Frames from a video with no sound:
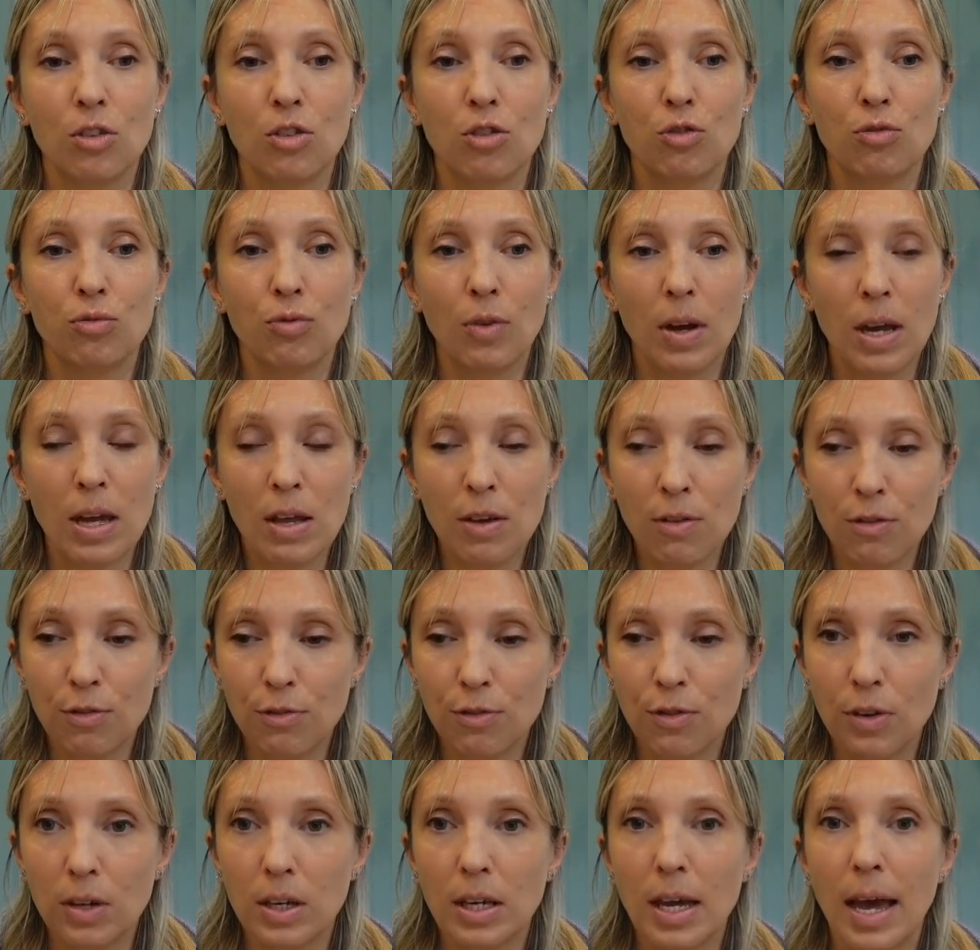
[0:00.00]

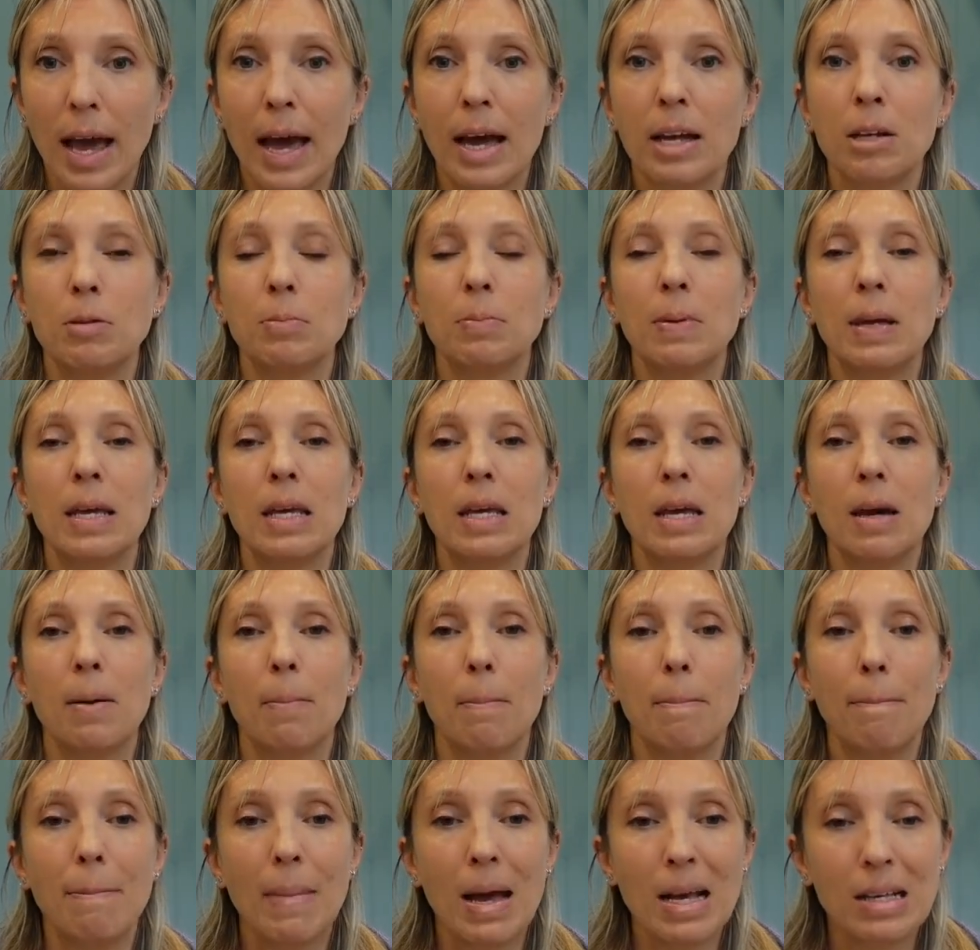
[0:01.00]
grief can be
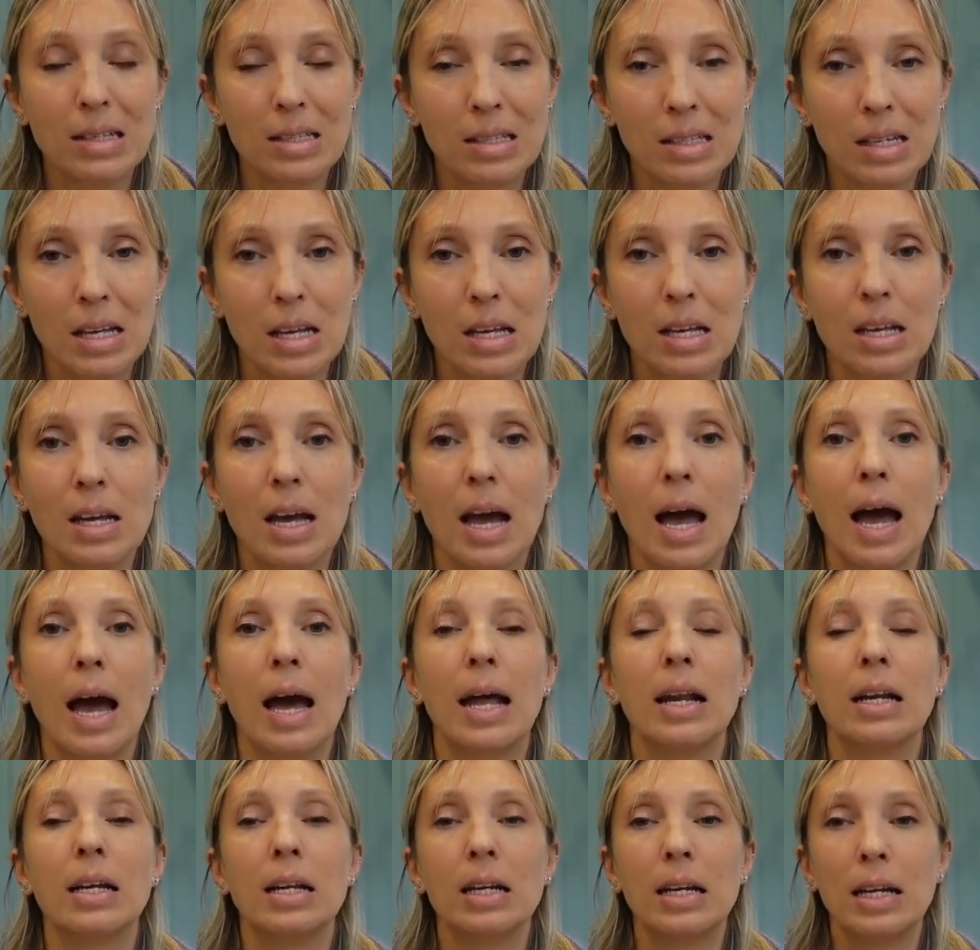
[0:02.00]
messy
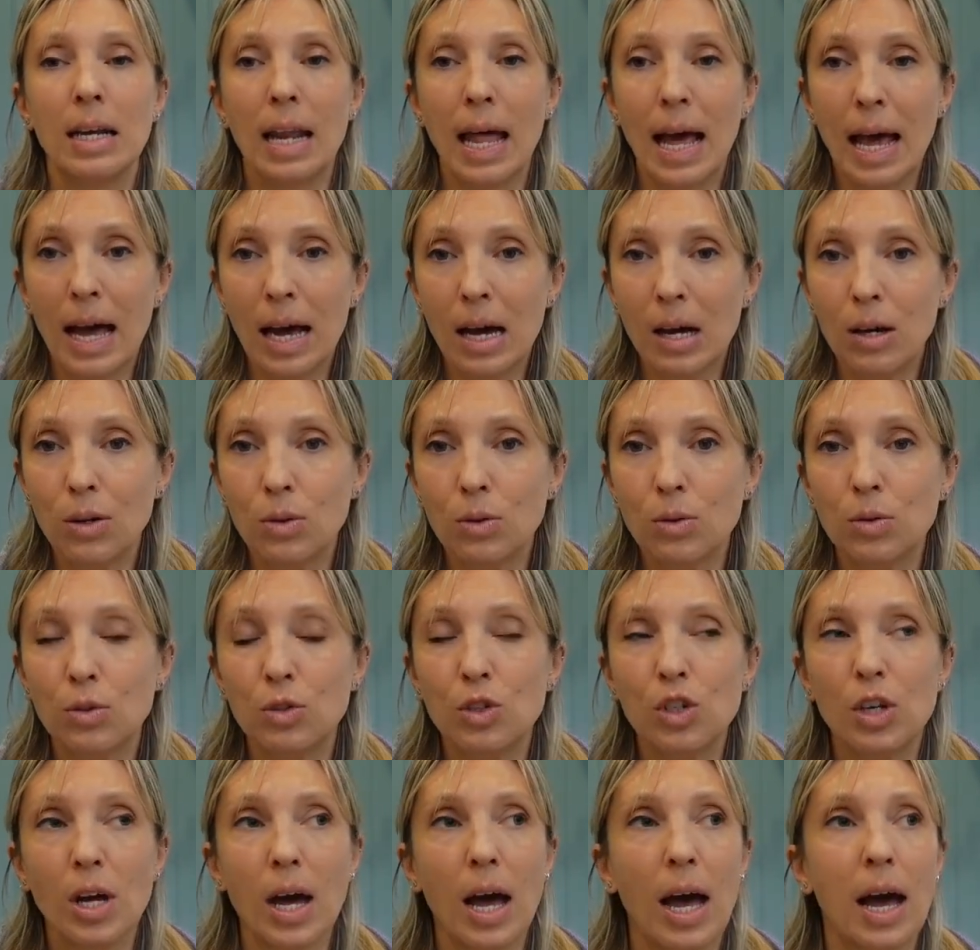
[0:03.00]
and
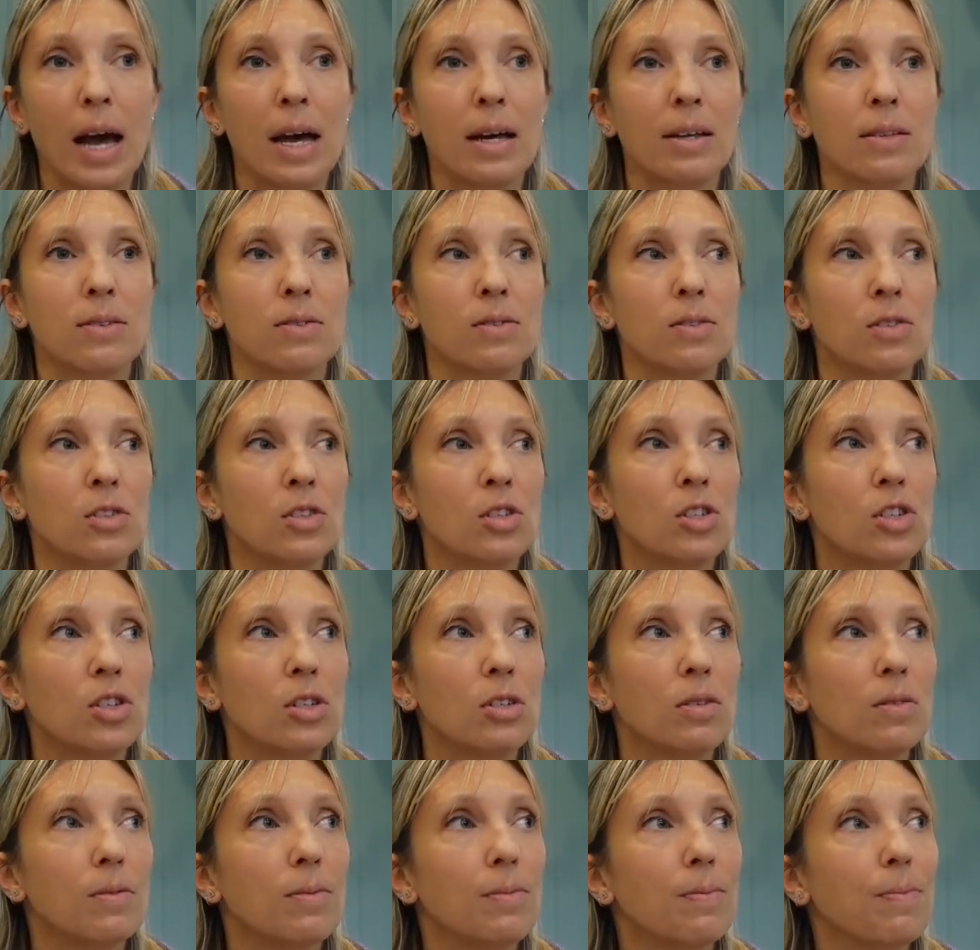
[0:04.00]
loud and